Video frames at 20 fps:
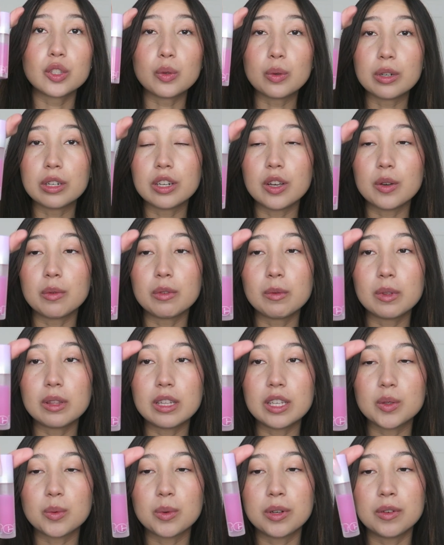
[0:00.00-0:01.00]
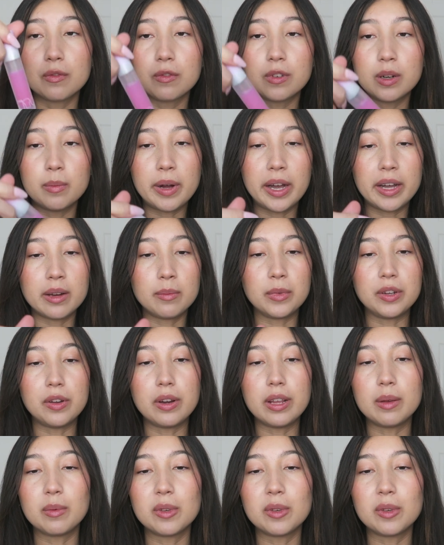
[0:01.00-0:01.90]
So we're gonna go in with this one from Item Beauty.